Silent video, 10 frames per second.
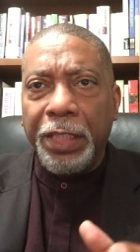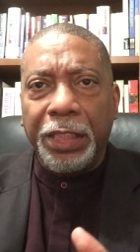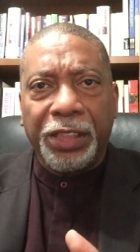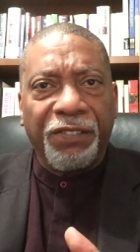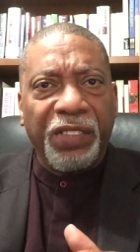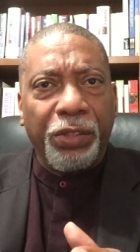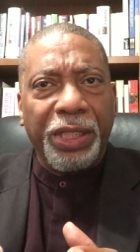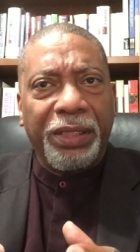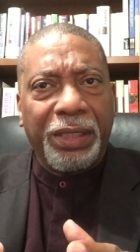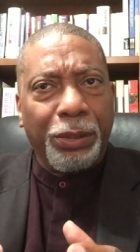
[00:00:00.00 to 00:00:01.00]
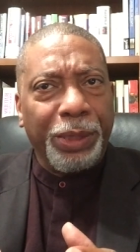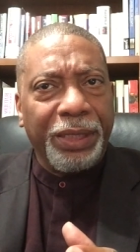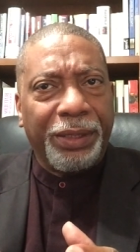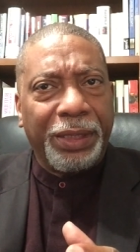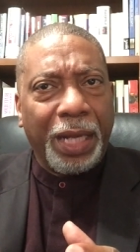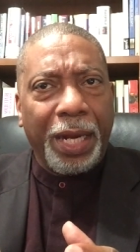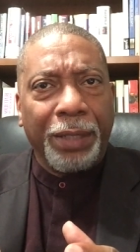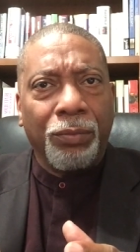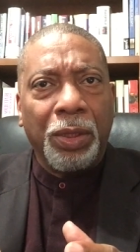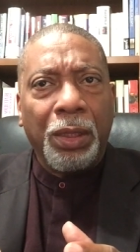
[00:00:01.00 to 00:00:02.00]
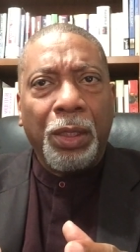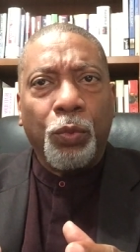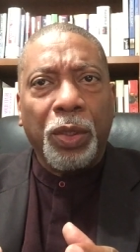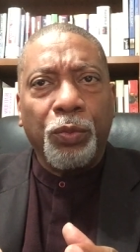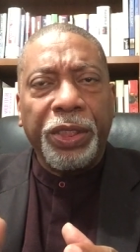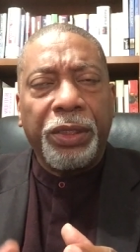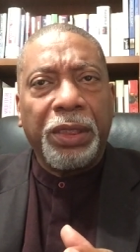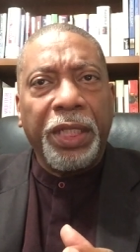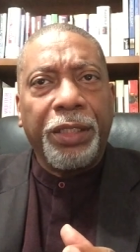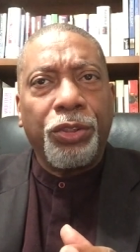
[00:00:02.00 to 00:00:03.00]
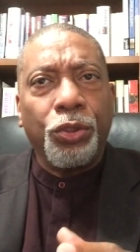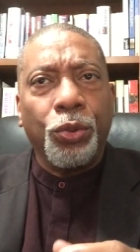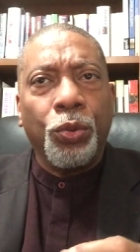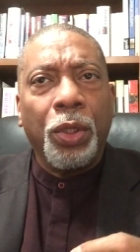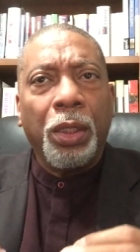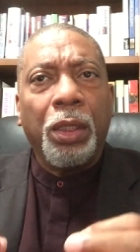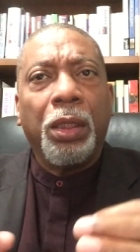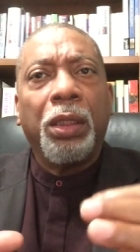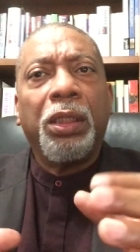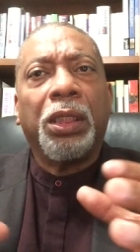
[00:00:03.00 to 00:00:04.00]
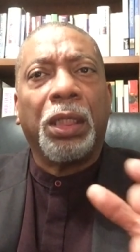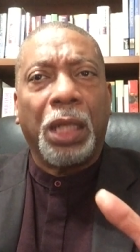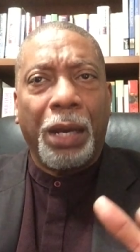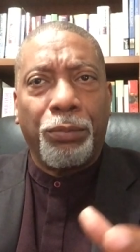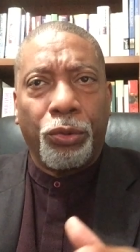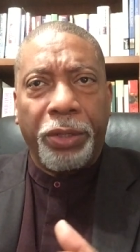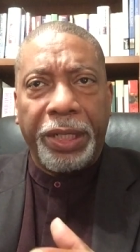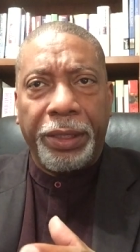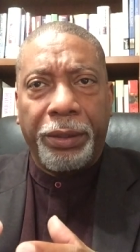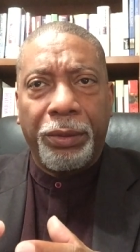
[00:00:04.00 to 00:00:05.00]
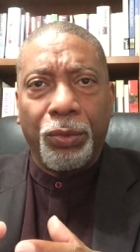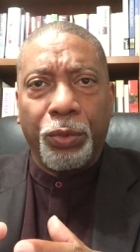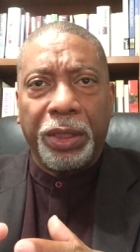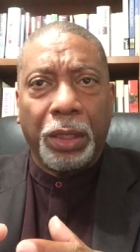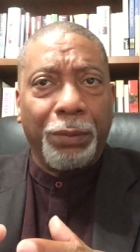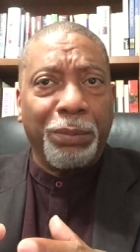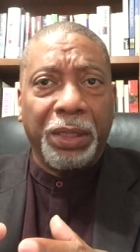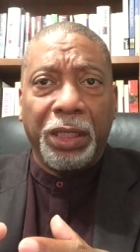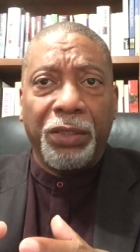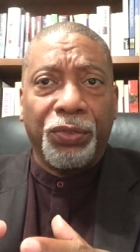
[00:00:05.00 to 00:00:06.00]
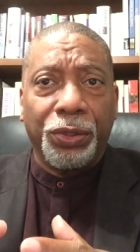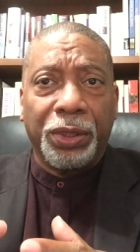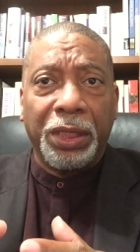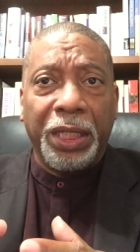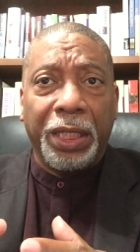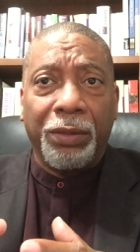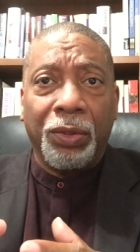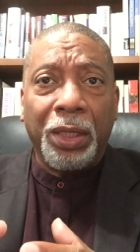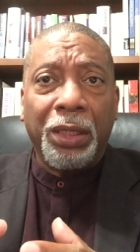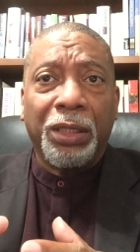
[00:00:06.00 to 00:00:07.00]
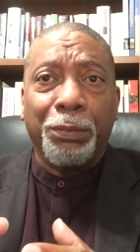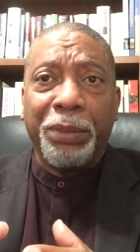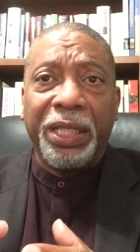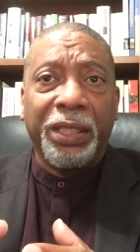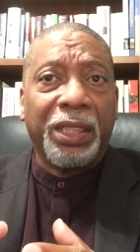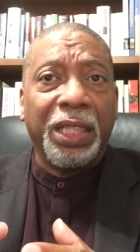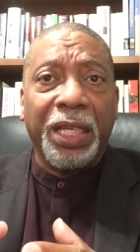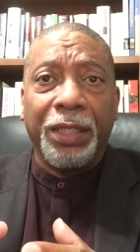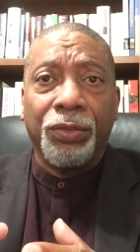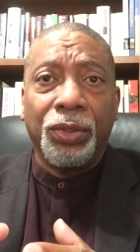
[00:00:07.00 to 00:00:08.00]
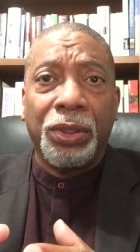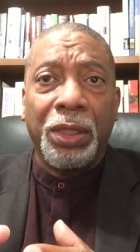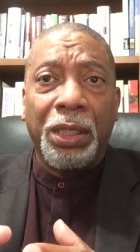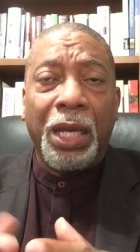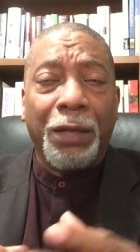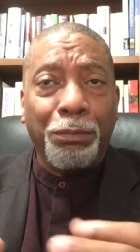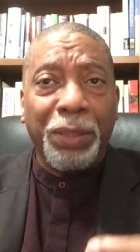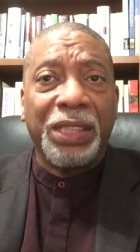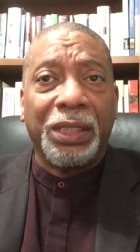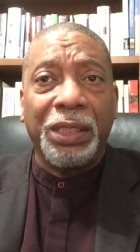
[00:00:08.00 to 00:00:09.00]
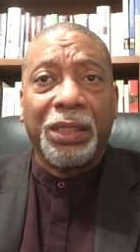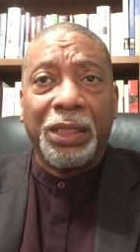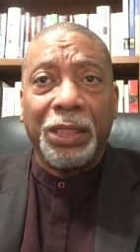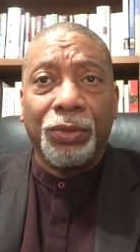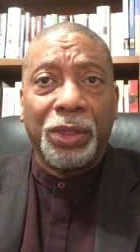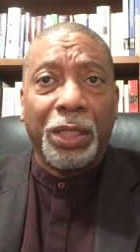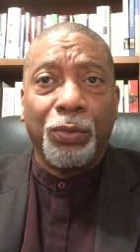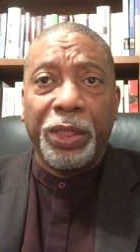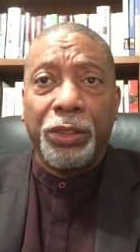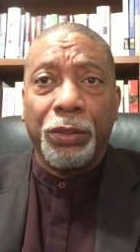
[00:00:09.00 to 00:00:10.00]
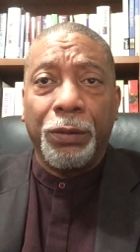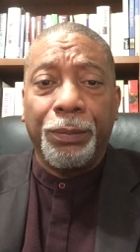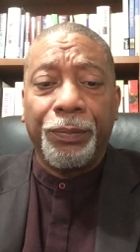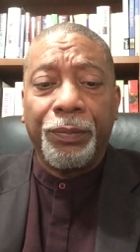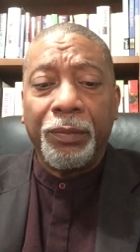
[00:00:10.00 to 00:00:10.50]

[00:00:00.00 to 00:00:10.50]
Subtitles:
It is a very serious thing when we seek to collaborate with unbelievers in the many things and business deals that we do.